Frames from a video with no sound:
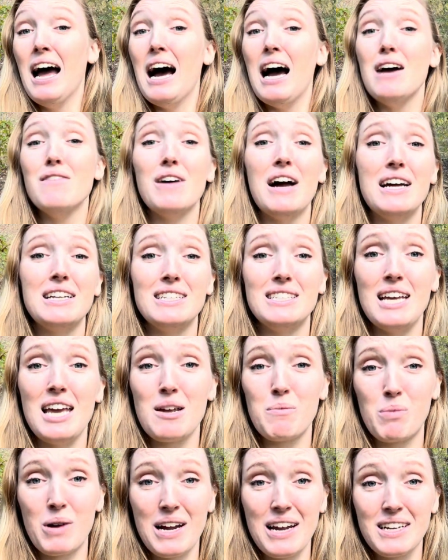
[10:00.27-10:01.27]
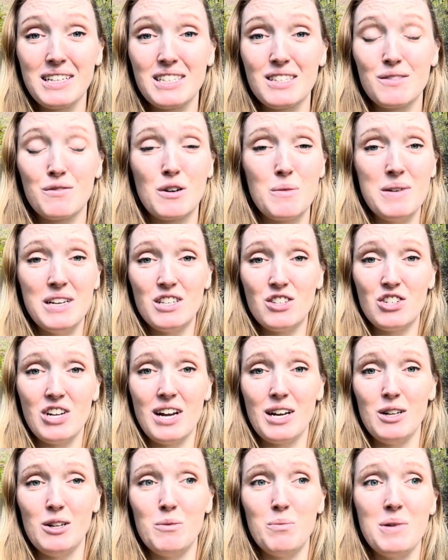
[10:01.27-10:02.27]
I've had to take breaks from his
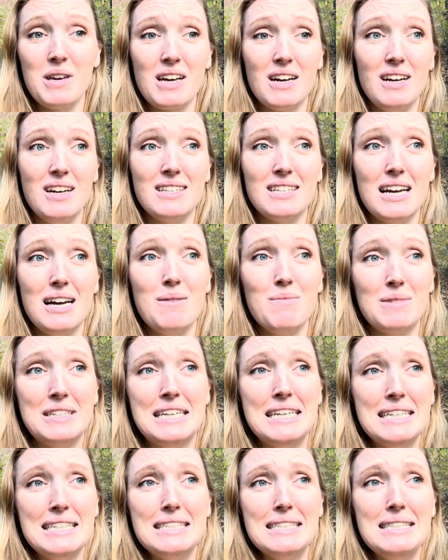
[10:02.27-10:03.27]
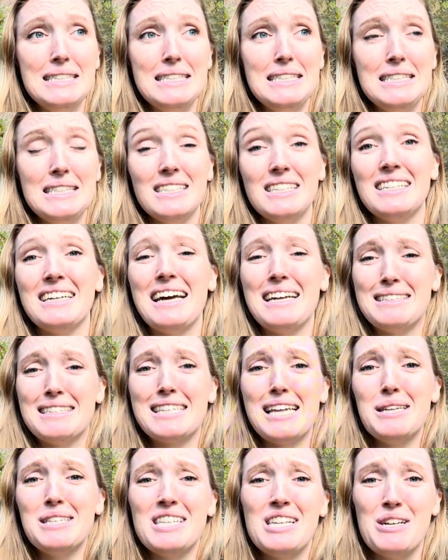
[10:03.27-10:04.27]
channel because it's
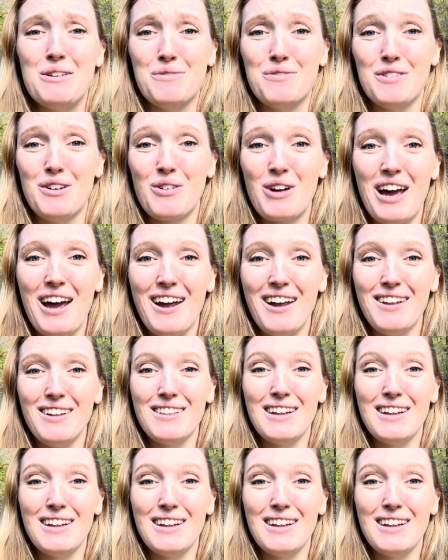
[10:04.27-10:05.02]
sensitive, okay?